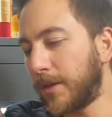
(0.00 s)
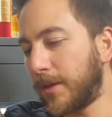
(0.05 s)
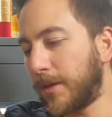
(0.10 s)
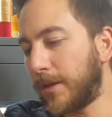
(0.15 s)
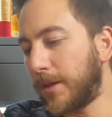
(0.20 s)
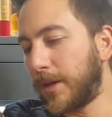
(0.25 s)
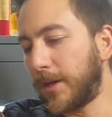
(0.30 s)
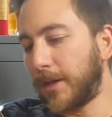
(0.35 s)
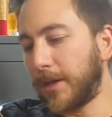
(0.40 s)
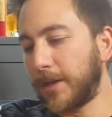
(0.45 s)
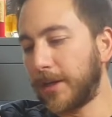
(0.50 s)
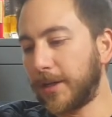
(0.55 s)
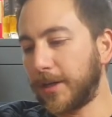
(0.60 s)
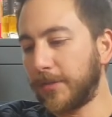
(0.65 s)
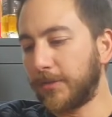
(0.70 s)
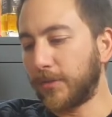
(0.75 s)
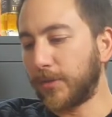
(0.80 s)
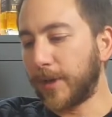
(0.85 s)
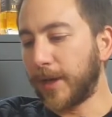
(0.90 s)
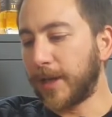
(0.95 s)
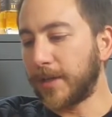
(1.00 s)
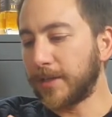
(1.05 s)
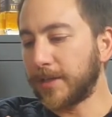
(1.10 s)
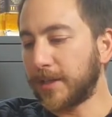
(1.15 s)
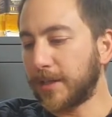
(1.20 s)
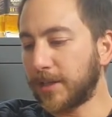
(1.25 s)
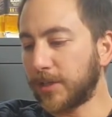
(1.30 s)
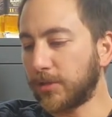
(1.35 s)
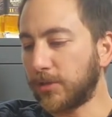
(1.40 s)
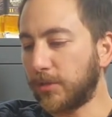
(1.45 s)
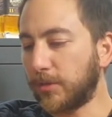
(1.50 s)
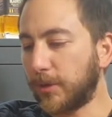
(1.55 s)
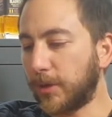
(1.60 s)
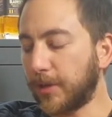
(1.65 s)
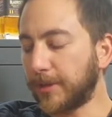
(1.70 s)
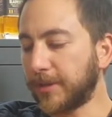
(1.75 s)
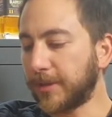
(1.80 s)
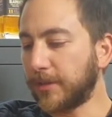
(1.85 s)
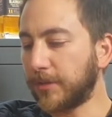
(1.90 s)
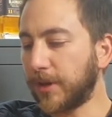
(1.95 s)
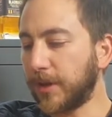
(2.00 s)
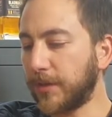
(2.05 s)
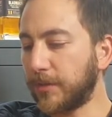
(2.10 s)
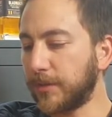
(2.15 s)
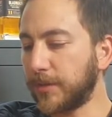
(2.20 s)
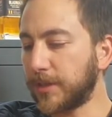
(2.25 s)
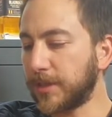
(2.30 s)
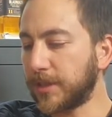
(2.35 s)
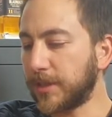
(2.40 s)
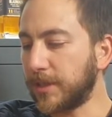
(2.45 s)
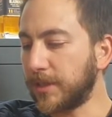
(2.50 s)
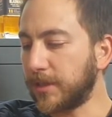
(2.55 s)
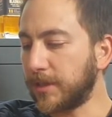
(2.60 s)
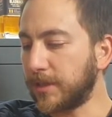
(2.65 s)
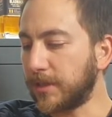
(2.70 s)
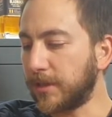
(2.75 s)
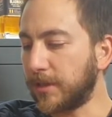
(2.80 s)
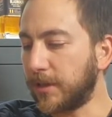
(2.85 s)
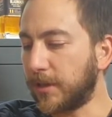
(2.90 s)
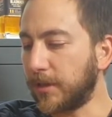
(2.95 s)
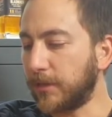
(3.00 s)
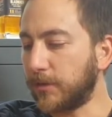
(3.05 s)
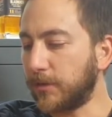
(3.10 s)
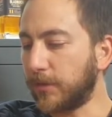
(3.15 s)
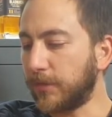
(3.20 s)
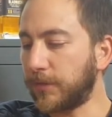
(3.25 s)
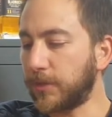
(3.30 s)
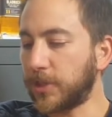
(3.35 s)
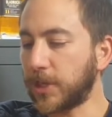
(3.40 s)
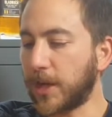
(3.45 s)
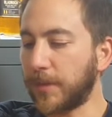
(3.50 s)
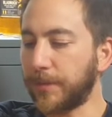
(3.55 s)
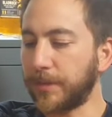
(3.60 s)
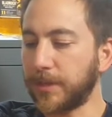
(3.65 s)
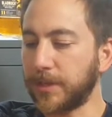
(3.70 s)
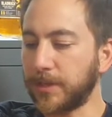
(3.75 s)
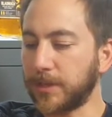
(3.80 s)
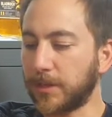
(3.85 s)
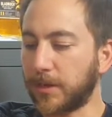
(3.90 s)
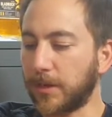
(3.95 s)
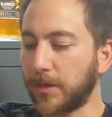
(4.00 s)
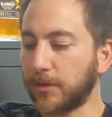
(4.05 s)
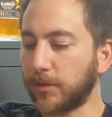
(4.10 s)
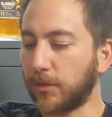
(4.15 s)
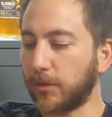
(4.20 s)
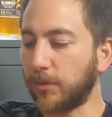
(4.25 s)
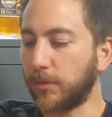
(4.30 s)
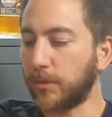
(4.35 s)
From a hand selection of malt and grain whiskies in honor of the Japanese art of